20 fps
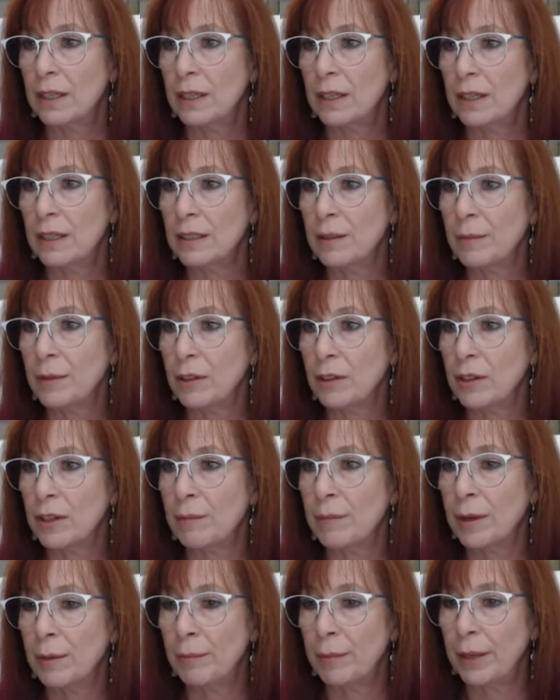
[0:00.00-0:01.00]
Let me look
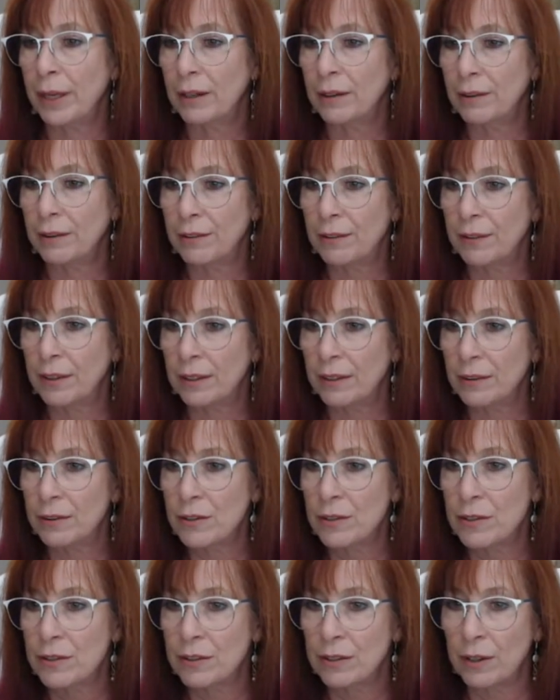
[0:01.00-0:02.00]
at my banners here.
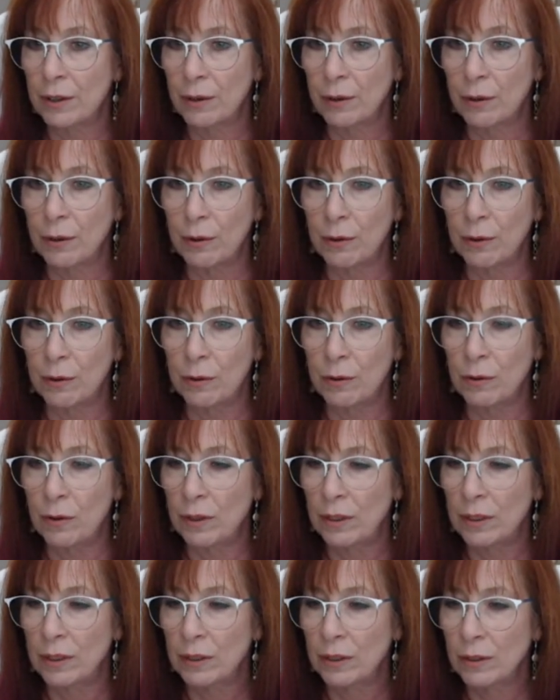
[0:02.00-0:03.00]
So,